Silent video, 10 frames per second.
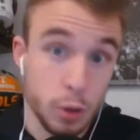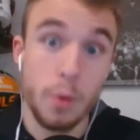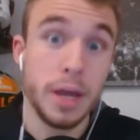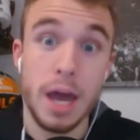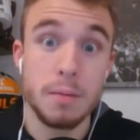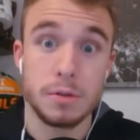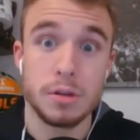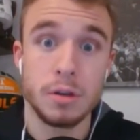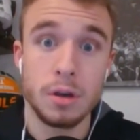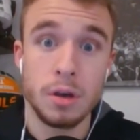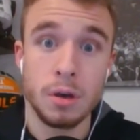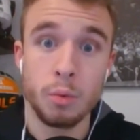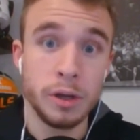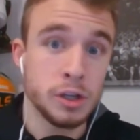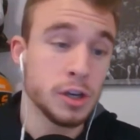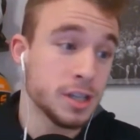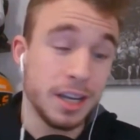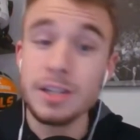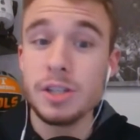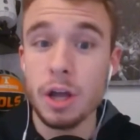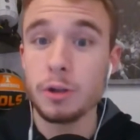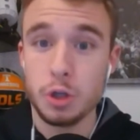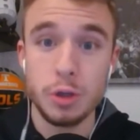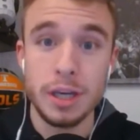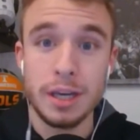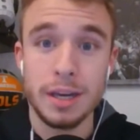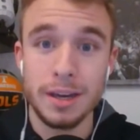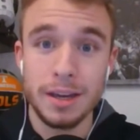for throwing games, which is an insult to the